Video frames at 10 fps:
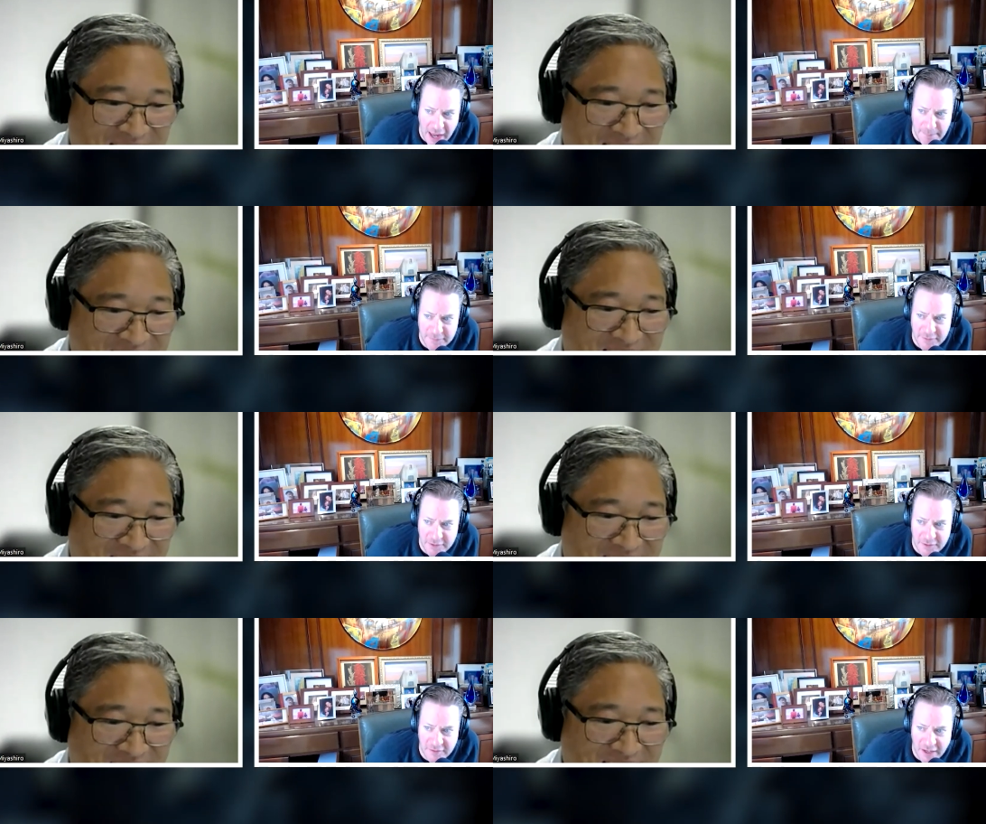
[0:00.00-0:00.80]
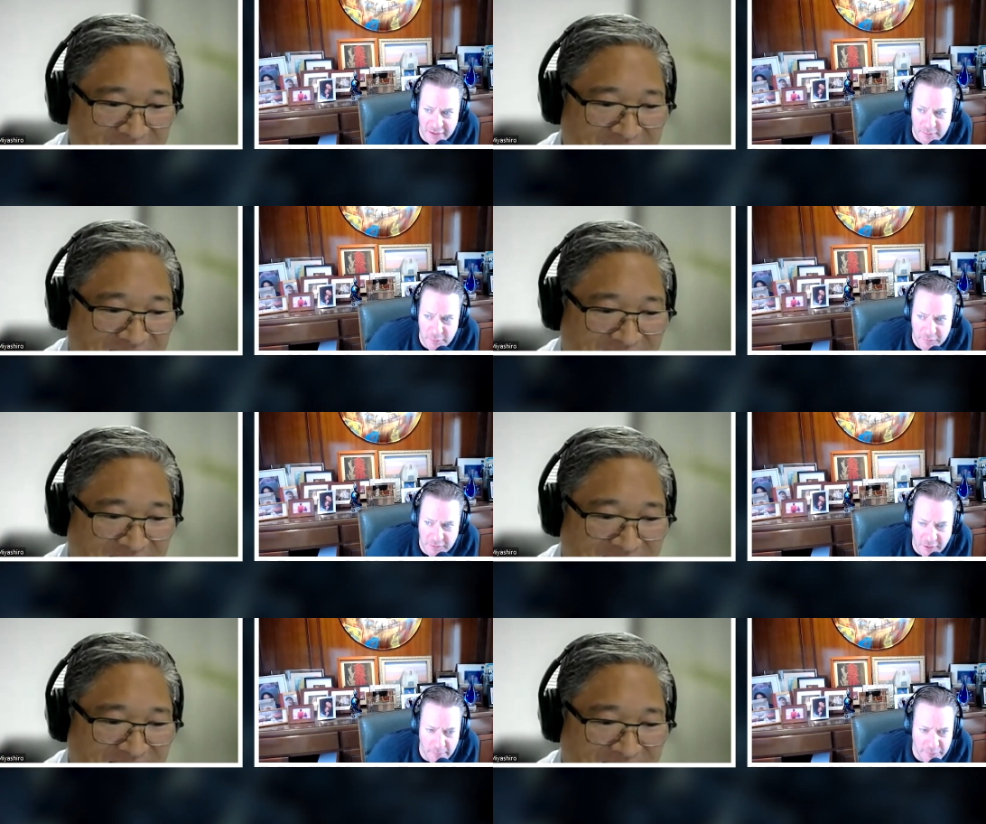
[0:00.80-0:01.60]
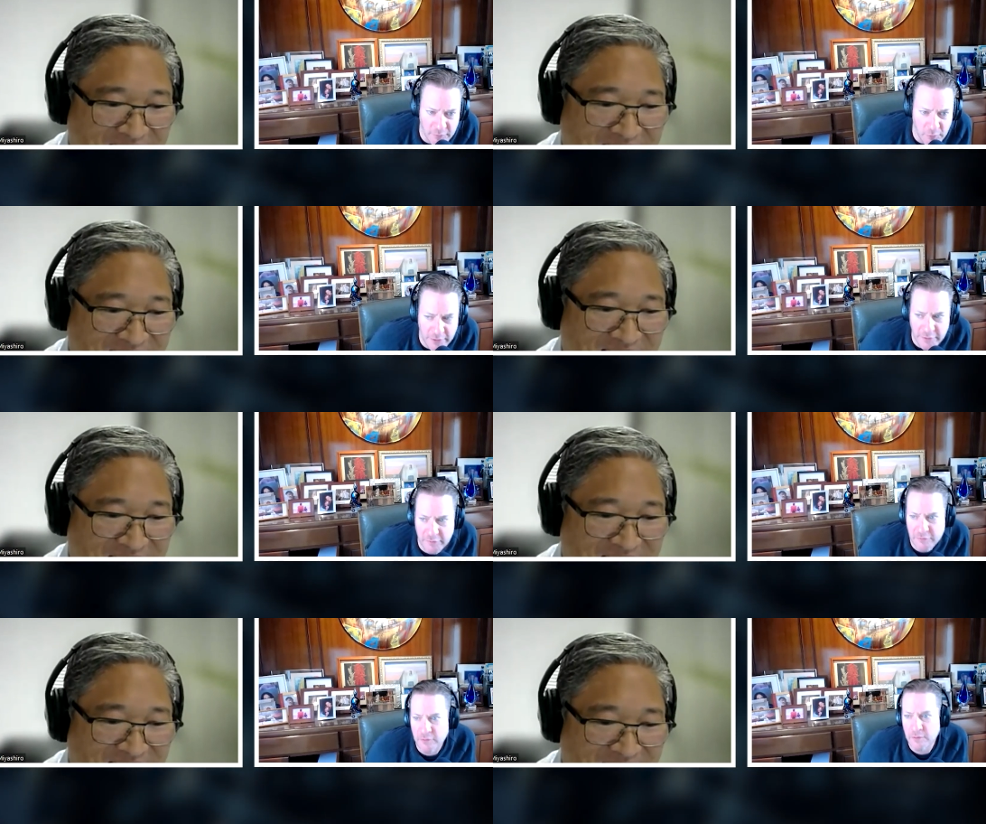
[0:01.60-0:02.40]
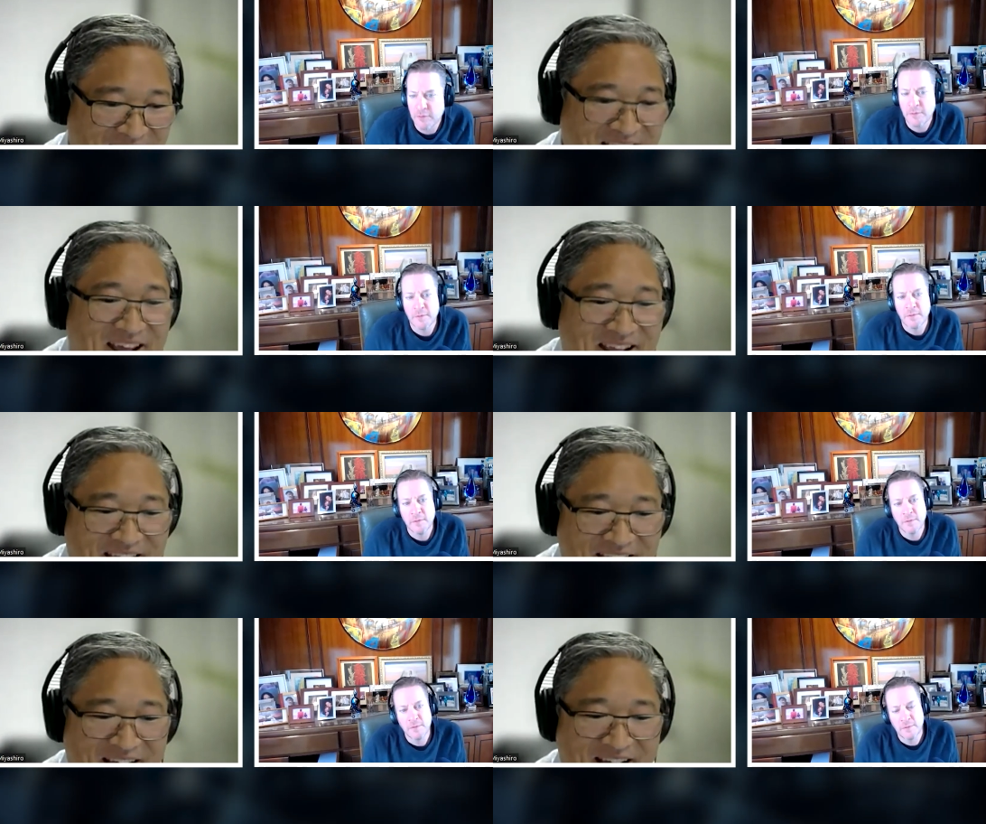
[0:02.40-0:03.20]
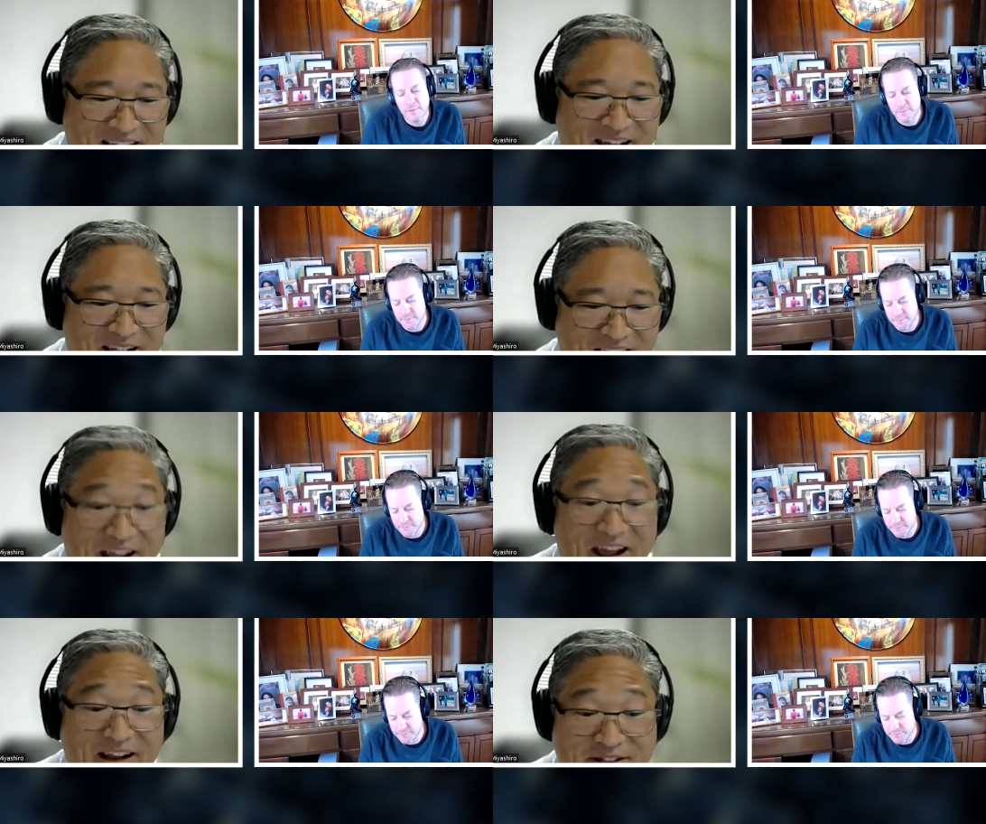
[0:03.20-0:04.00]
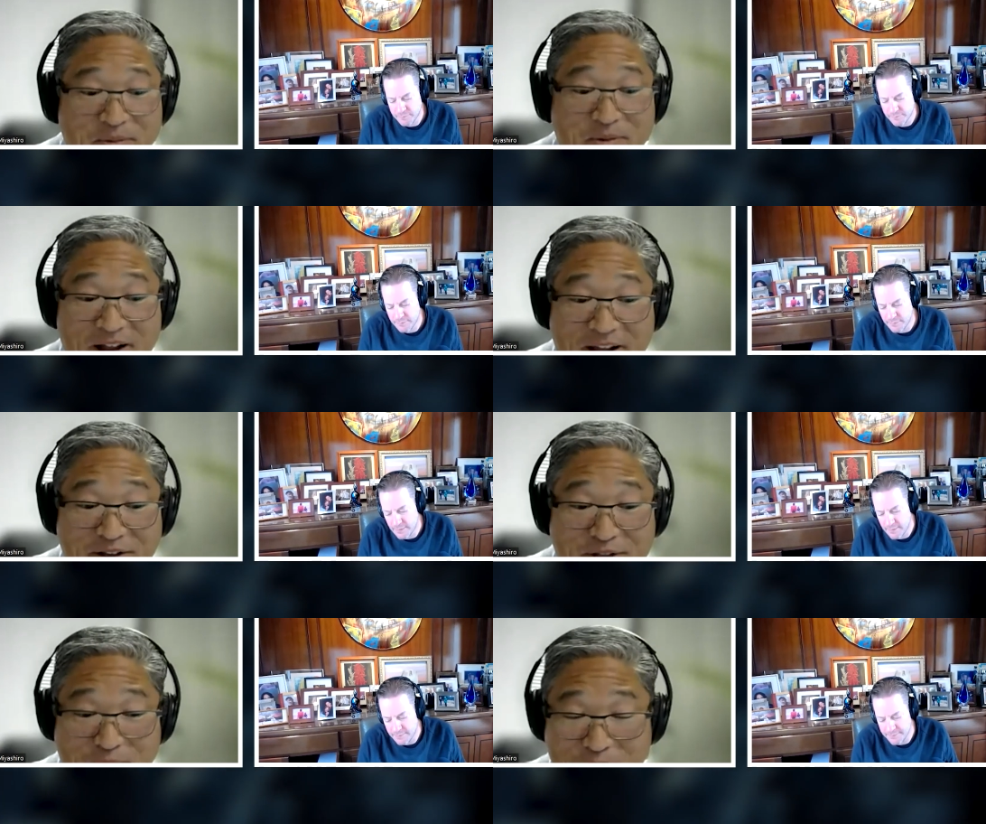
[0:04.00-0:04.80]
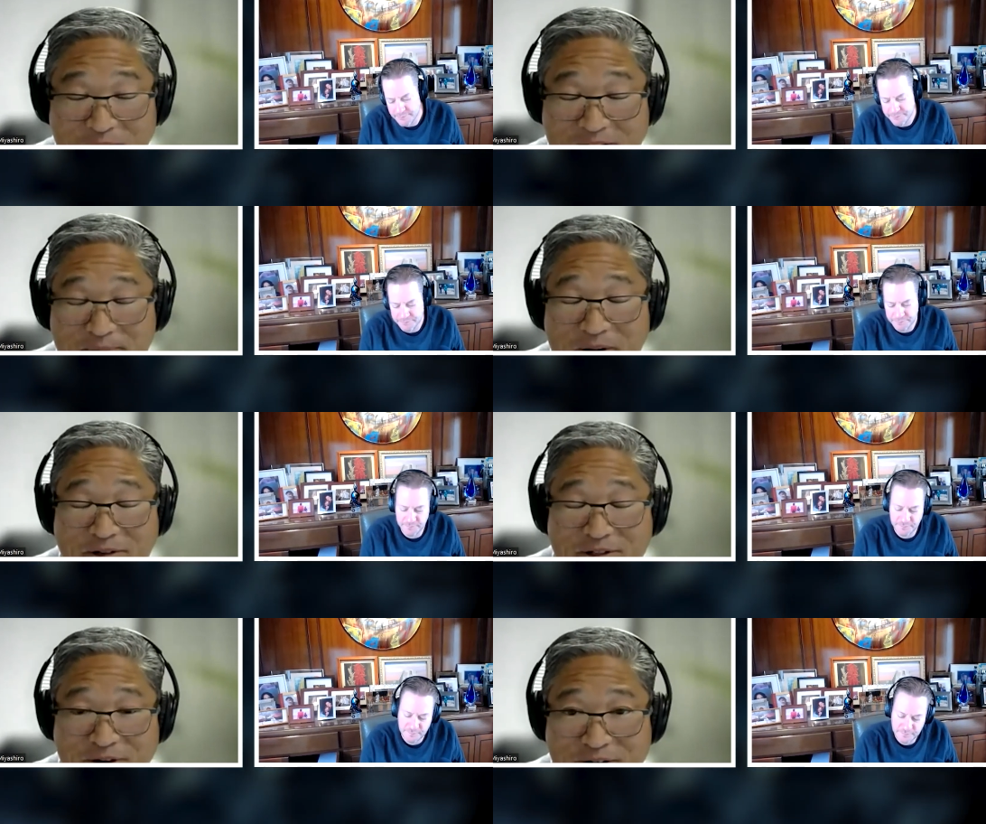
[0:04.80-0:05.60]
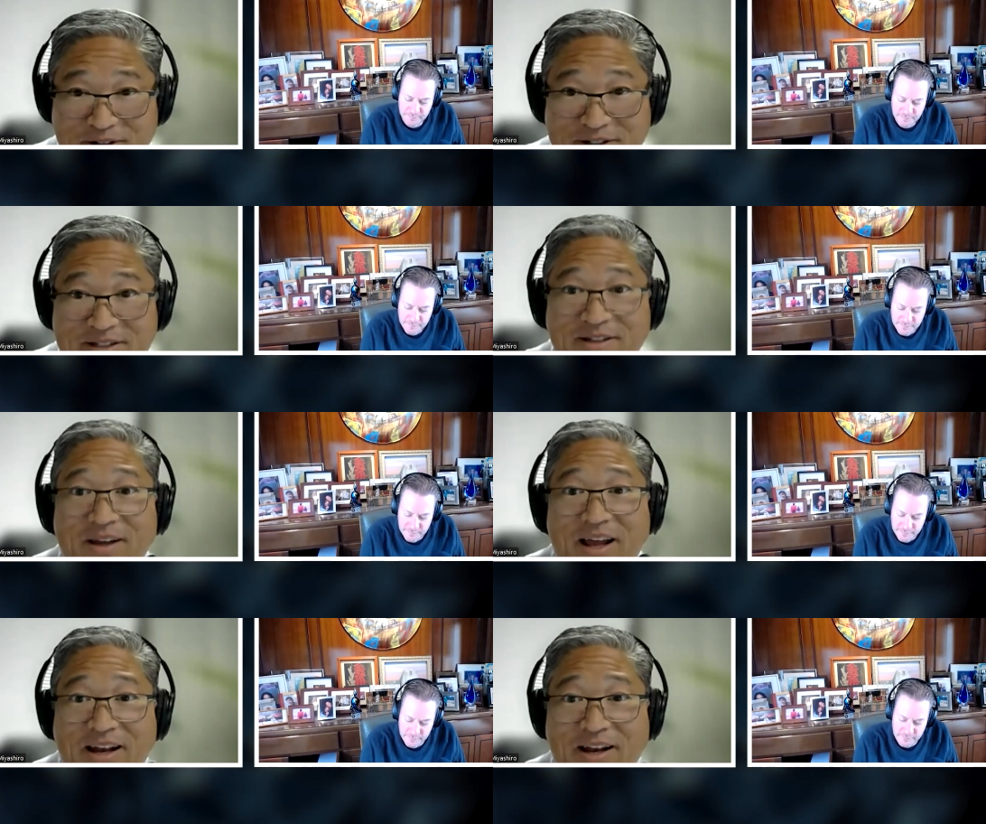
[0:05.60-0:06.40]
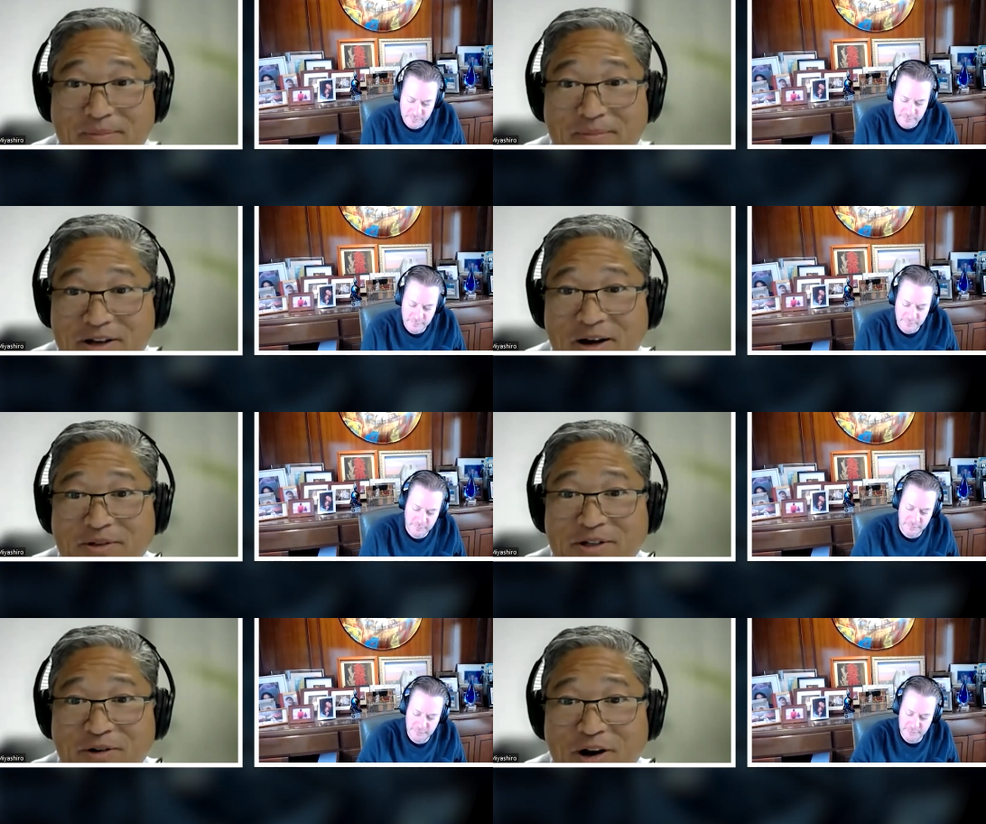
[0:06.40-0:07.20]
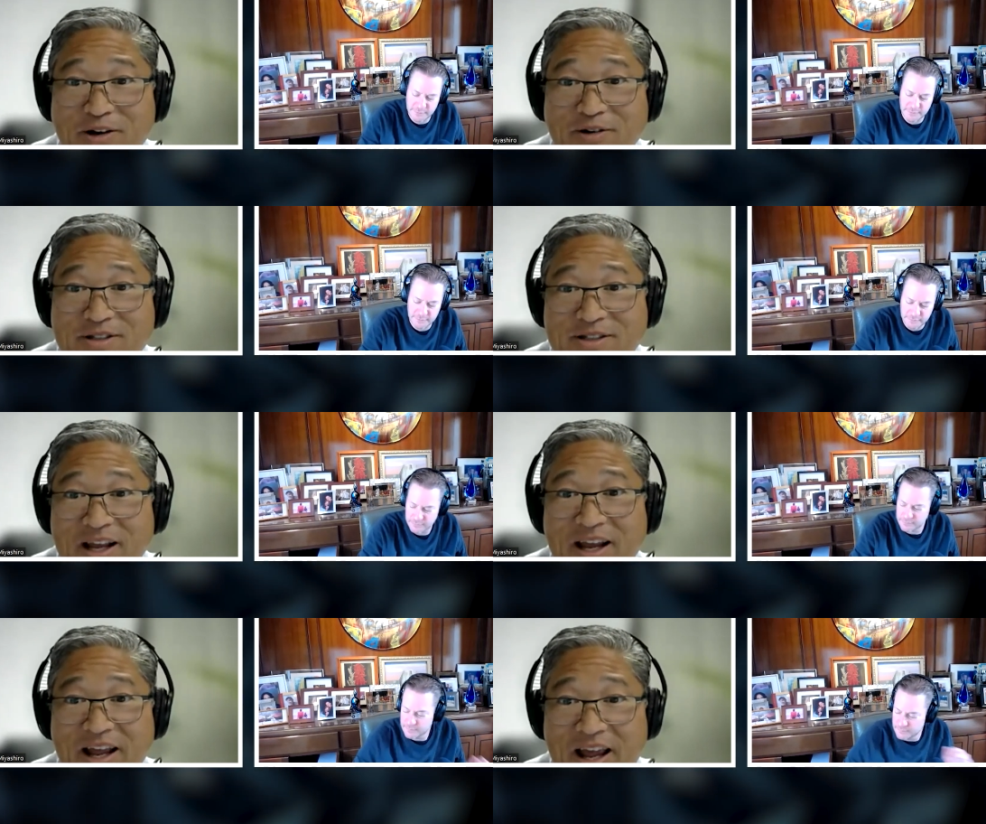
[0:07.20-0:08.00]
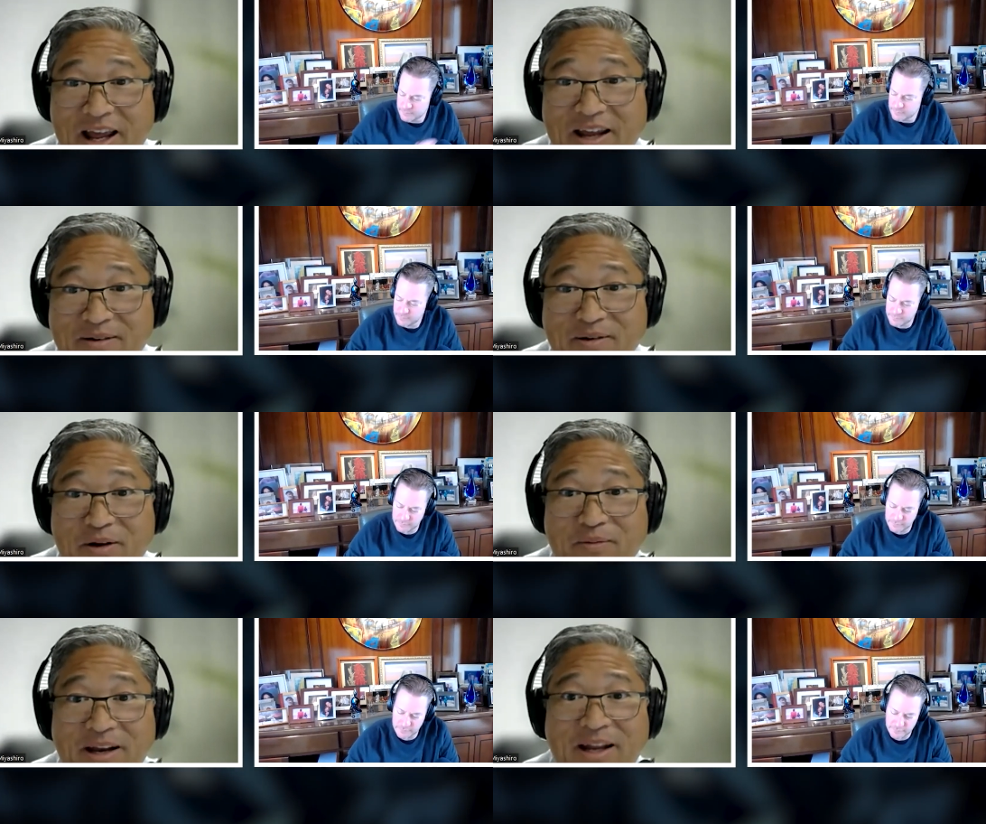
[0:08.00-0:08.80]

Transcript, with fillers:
Speaker 1: happens and you decide to move to Thomson Reuters. Yeah, again, someone I
Speaker 2: used to work with at Bear Stearns ended up at Thomson Reuters saying, "Hey, you know, we